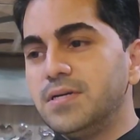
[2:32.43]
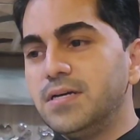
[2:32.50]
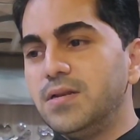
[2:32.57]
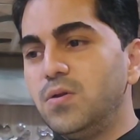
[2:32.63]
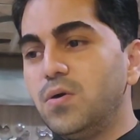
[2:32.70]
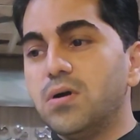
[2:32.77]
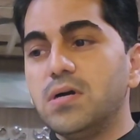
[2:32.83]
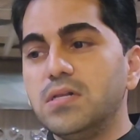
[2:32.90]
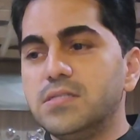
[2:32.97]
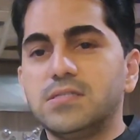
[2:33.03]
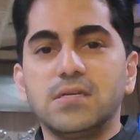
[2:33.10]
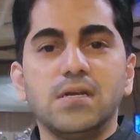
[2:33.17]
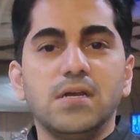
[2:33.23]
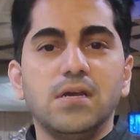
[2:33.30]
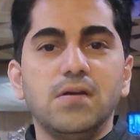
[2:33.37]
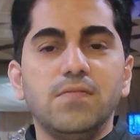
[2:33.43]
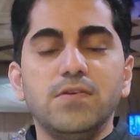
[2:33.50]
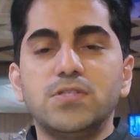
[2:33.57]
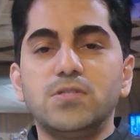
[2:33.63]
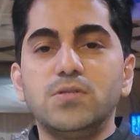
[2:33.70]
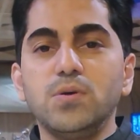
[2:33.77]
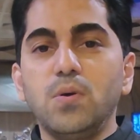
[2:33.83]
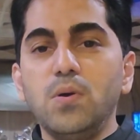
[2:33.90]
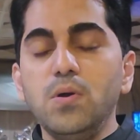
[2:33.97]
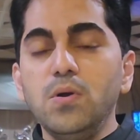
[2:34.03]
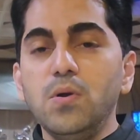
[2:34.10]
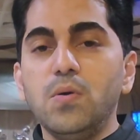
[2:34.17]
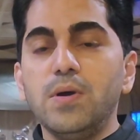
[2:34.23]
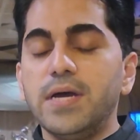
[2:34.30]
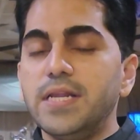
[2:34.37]
locals which don't
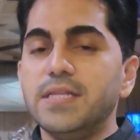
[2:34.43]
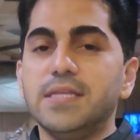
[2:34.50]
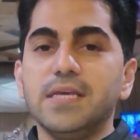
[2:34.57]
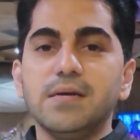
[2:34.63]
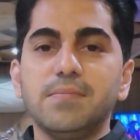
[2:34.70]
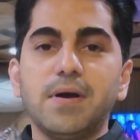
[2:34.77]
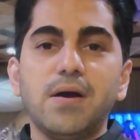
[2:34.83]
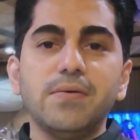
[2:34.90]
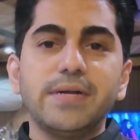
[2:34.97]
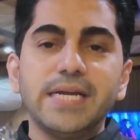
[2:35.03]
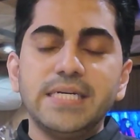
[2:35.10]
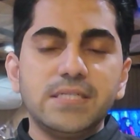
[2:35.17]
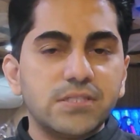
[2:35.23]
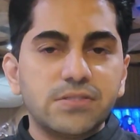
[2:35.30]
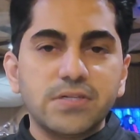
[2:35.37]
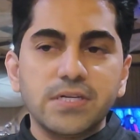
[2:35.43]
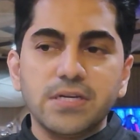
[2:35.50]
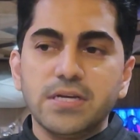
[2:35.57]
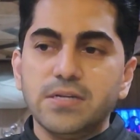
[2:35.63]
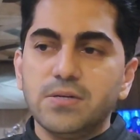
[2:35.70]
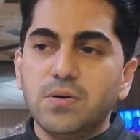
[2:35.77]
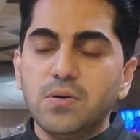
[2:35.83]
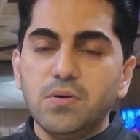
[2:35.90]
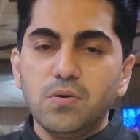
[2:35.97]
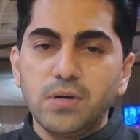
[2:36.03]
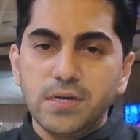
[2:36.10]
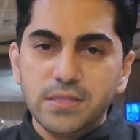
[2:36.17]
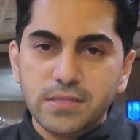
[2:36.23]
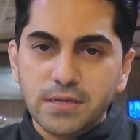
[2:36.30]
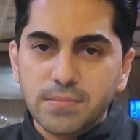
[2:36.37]
know anything about dentistry and don't know
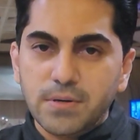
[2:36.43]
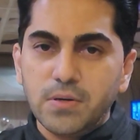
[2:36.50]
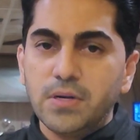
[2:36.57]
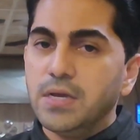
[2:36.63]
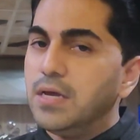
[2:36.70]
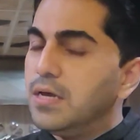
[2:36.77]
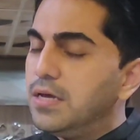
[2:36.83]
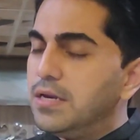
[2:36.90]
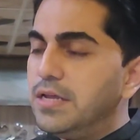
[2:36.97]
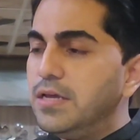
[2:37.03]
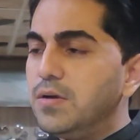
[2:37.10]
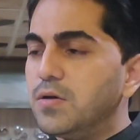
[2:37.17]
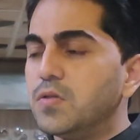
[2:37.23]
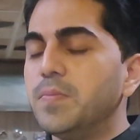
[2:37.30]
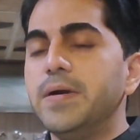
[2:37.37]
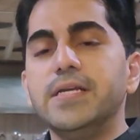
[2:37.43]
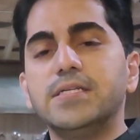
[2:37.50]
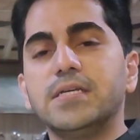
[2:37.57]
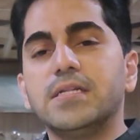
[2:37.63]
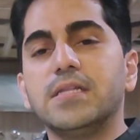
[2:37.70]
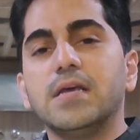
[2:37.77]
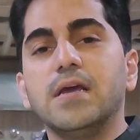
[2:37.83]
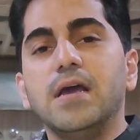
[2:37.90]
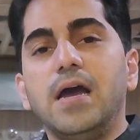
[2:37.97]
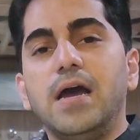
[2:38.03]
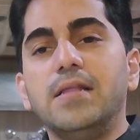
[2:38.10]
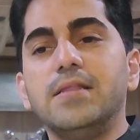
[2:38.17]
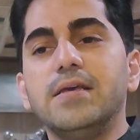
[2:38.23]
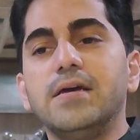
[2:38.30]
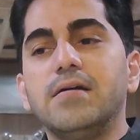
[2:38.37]
anything about regrowth medicine,
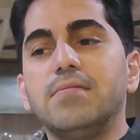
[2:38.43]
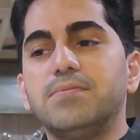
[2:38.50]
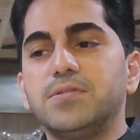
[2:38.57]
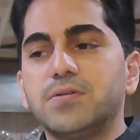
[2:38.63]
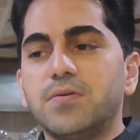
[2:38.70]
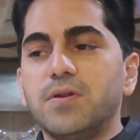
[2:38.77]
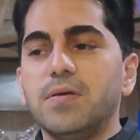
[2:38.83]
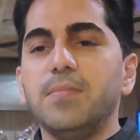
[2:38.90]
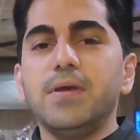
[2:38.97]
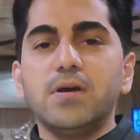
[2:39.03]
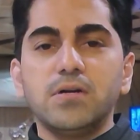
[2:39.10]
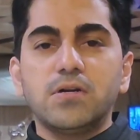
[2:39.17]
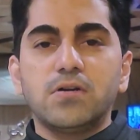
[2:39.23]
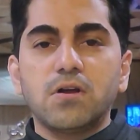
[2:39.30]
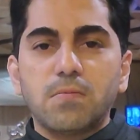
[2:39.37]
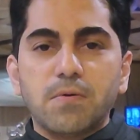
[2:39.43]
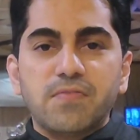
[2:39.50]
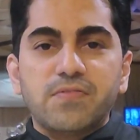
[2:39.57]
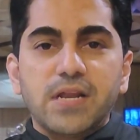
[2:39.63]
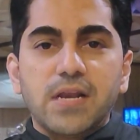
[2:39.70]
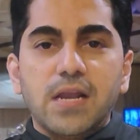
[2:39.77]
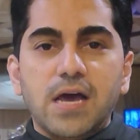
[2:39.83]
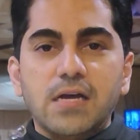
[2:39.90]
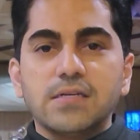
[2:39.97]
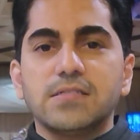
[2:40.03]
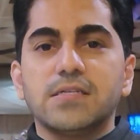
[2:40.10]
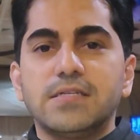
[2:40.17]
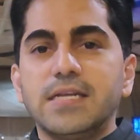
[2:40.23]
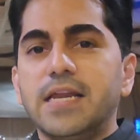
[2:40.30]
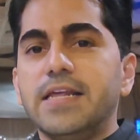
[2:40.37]
and they are screaming on top of their lungs
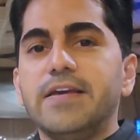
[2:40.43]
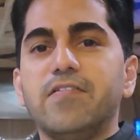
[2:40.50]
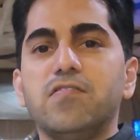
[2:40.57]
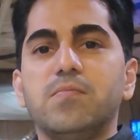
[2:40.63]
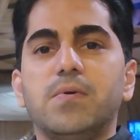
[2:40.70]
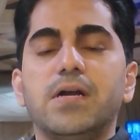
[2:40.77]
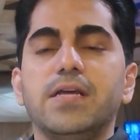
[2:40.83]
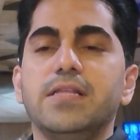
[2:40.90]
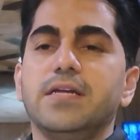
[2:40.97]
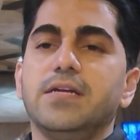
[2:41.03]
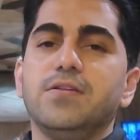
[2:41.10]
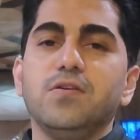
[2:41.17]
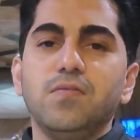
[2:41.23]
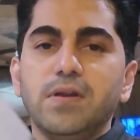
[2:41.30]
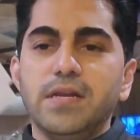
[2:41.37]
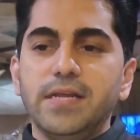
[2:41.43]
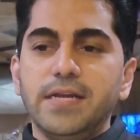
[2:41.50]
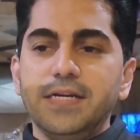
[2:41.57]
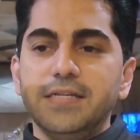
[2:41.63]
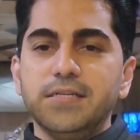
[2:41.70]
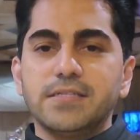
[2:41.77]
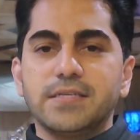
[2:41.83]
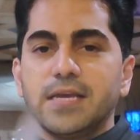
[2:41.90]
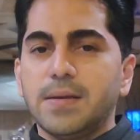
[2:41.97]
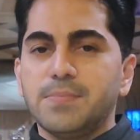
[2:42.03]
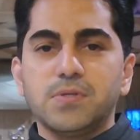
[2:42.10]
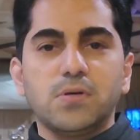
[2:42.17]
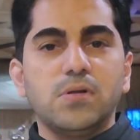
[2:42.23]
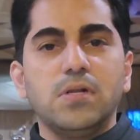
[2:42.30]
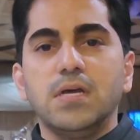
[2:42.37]
and telling everybody that you will eat this
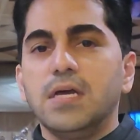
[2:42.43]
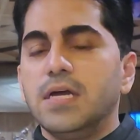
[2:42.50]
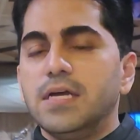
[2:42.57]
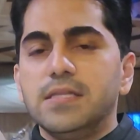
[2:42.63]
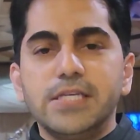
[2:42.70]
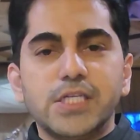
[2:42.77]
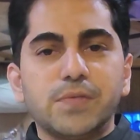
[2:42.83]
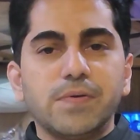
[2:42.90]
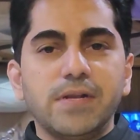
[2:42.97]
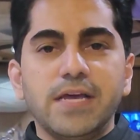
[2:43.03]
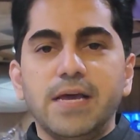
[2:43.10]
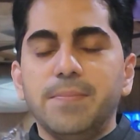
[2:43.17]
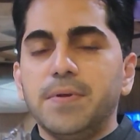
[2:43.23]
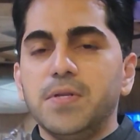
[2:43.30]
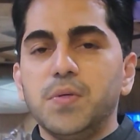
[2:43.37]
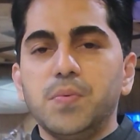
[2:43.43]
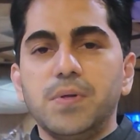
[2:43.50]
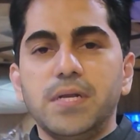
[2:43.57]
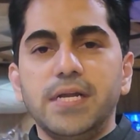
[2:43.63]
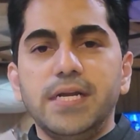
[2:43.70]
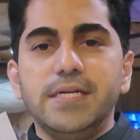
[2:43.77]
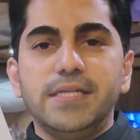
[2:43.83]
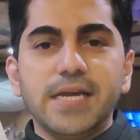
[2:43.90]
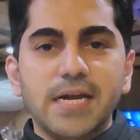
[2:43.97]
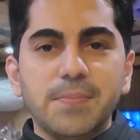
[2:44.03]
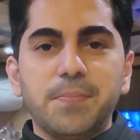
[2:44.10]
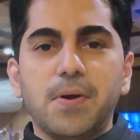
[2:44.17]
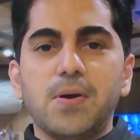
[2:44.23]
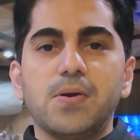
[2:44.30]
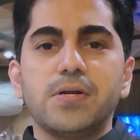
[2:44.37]
capsule, this will happen, you will eat
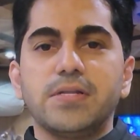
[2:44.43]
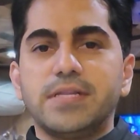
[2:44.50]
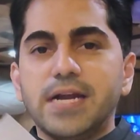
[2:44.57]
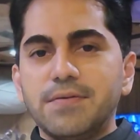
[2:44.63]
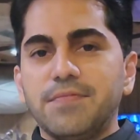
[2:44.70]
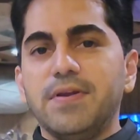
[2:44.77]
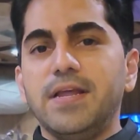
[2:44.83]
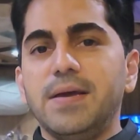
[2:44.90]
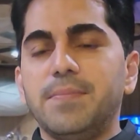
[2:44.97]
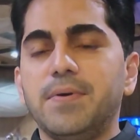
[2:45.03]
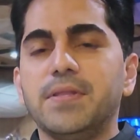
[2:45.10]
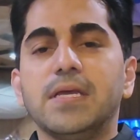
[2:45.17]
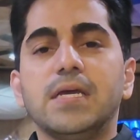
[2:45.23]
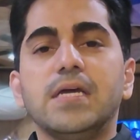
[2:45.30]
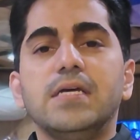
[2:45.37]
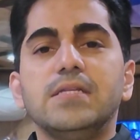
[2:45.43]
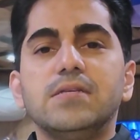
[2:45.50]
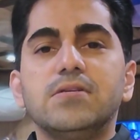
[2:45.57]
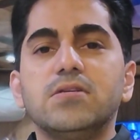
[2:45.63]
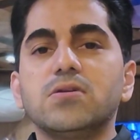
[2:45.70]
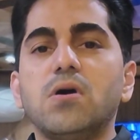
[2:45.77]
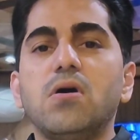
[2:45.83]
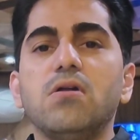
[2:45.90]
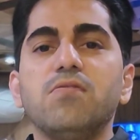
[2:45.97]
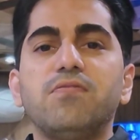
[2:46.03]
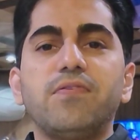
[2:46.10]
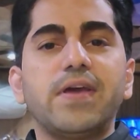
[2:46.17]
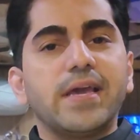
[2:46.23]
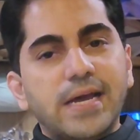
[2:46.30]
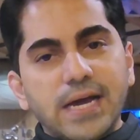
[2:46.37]
that powder, that will happen. This is all
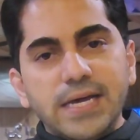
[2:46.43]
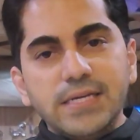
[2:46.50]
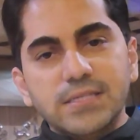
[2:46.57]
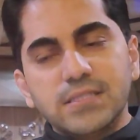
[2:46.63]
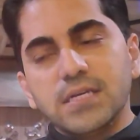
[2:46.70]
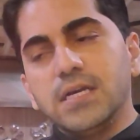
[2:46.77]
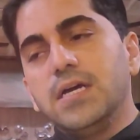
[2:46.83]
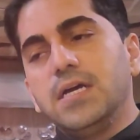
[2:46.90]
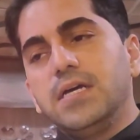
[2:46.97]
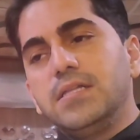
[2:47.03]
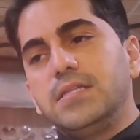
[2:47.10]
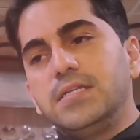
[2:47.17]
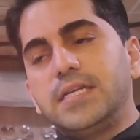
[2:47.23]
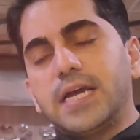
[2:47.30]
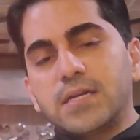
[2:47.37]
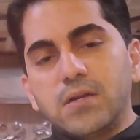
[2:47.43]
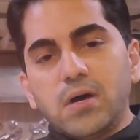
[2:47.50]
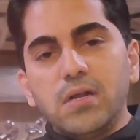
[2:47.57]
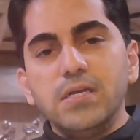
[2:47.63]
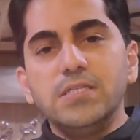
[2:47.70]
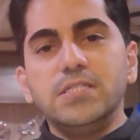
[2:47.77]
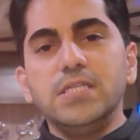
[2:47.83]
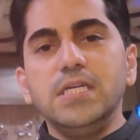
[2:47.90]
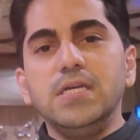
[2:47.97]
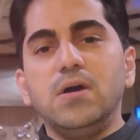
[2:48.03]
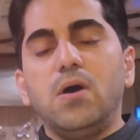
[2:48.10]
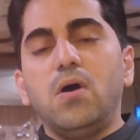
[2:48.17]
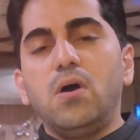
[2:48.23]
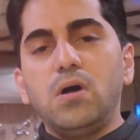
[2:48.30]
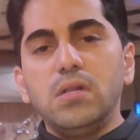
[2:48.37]
fake, guys. The
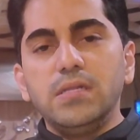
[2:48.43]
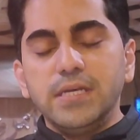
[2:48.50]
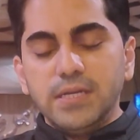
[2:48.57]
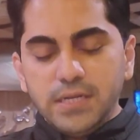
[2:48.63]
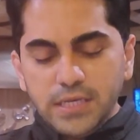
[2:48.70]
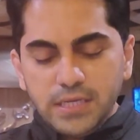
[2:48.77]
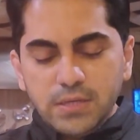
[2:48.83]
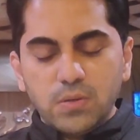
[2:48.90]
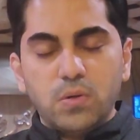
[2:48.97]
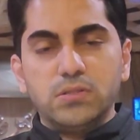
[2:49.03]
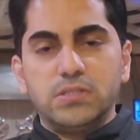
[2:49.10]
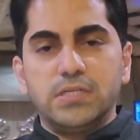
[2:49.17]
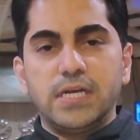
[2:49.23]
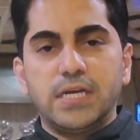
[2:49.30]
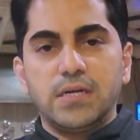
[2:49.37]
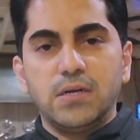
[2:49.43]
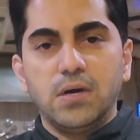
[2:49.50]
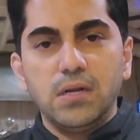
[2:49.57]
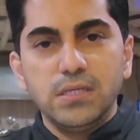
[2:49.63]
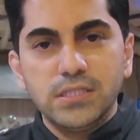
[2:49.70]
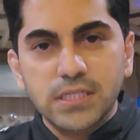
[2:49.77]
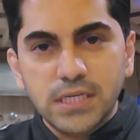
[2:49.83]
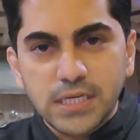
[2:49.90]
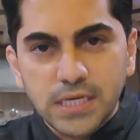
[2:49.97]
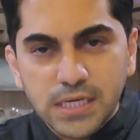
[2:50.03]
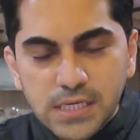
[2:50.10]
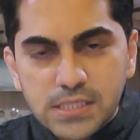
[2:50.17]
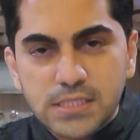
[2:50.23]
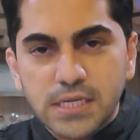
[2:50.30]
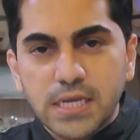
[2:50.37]
technology, all the regrowth technology,
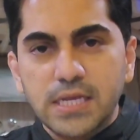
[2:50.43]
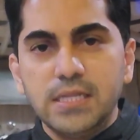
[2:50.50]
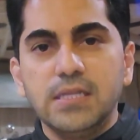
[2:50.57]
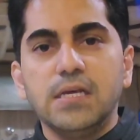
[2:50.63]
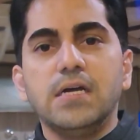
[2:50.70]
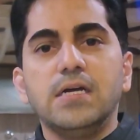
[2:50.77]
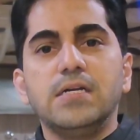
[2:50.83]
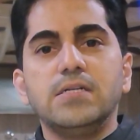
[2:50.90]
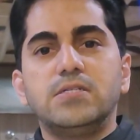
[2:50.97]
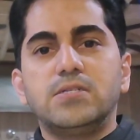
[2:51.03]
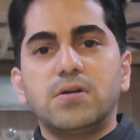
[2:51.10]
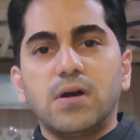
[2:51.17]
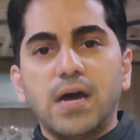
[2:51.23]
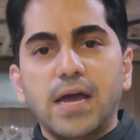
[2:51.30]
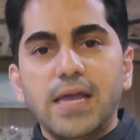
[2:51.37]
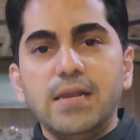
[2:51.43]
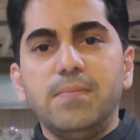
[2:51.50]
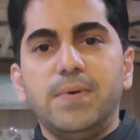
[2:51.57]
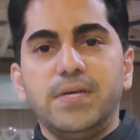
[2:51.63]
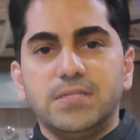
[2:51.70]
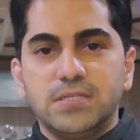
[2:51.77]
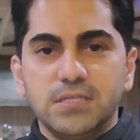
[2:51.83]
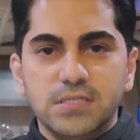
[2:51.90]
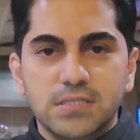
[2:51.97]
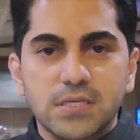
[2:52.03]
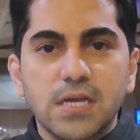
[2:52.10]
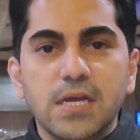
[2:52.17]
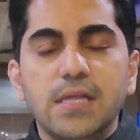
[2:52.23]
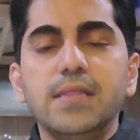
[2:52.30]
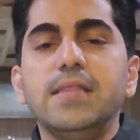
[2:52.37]
is in trial basis.
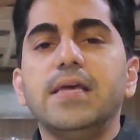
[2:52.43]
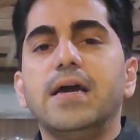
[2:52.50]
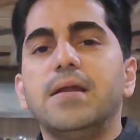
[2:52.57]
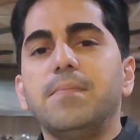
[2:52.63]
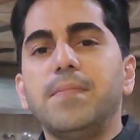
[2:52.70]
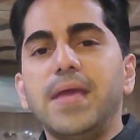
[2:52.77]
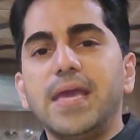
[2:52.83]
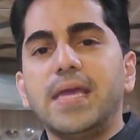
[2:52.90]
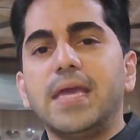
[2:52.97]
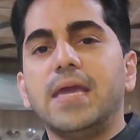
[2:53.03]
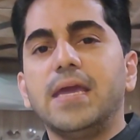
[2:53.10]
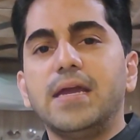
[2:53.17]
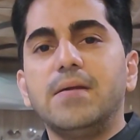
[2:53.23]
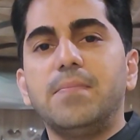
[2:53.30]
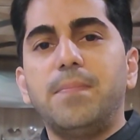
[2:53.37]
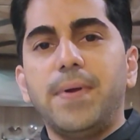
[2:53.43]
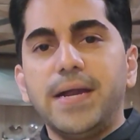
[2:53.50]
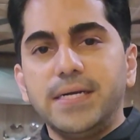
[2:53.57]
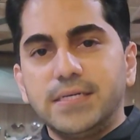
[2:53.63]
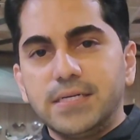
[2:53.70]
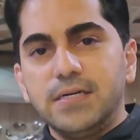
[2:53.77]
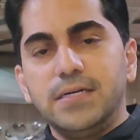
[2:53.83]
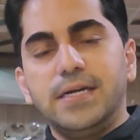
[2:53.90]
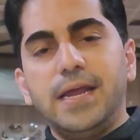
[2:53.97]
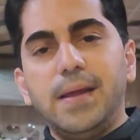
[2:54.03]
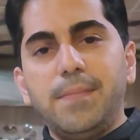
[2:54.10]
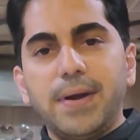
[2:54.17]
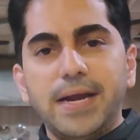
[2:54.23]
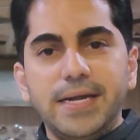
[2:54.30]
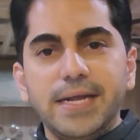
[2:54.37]
They are making it better day
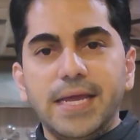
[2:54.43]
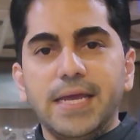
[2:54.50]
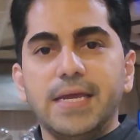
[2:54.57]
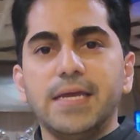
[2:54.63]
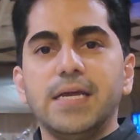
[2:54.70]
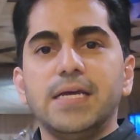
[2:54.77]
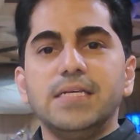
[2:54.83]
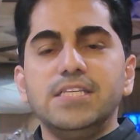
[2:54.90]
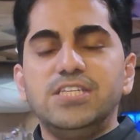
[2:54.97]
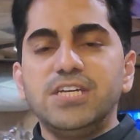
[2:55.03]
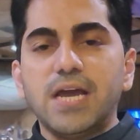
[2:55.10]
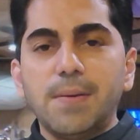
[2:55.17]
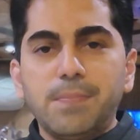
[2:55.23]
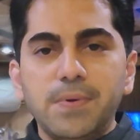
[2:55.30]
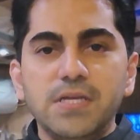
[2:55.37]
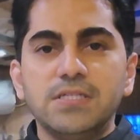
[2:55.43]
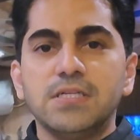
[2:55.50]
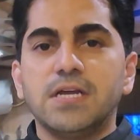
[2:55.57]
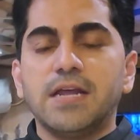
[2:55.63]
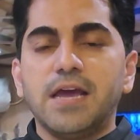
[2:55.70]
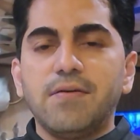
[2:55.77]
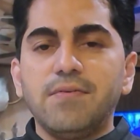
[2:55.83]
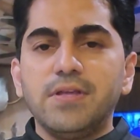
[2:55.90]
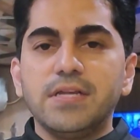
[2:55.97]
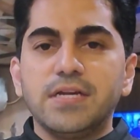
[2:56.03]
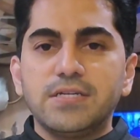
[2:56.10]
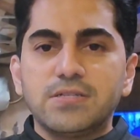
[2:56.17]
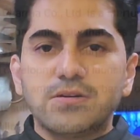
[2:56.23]
by day. Japanese are having their